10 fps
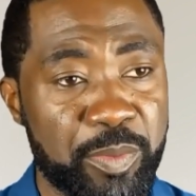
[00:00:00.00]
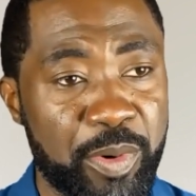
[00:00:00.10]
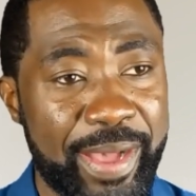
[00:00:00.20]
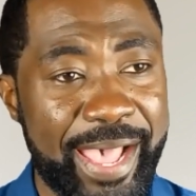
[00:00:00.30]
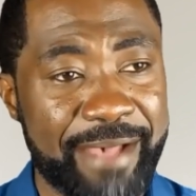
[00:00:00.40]

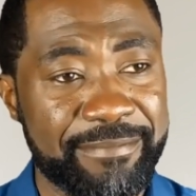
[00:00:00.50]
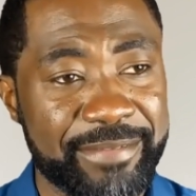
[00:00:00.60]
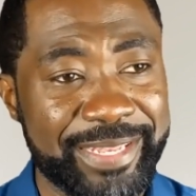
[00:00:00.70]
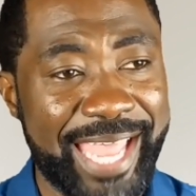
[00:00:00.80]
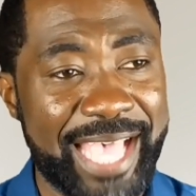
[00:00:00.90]
will have
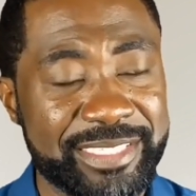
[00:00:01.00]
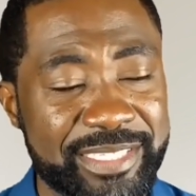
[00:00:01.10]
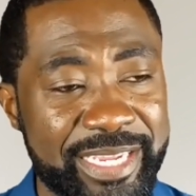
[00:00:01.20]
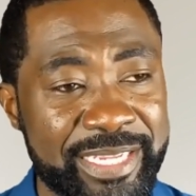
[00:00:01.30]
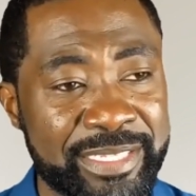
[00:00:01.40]

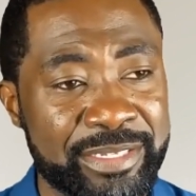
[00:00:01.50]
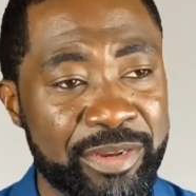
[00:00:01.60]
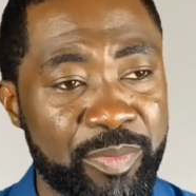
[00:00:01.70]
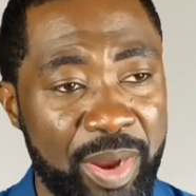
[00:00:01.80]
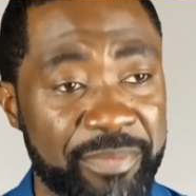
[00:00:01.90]
lasting
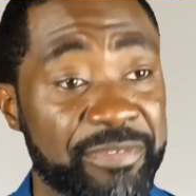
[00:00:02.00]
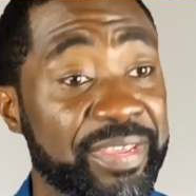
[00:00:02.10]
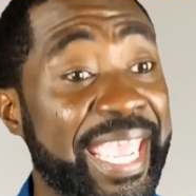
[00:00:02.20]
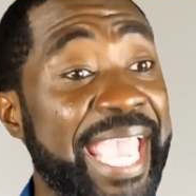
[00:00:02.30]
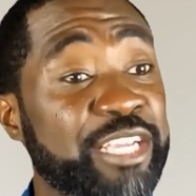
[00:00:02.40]

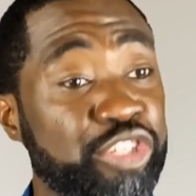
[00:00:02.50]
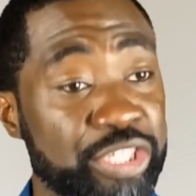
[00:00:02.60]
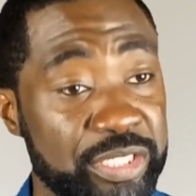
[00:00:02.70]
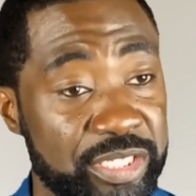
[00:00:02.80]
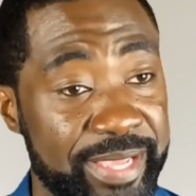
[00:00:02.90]

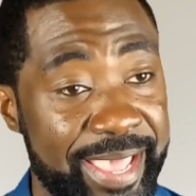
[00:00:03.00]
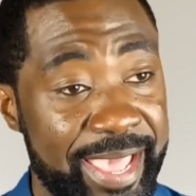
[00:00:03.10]
ramifications,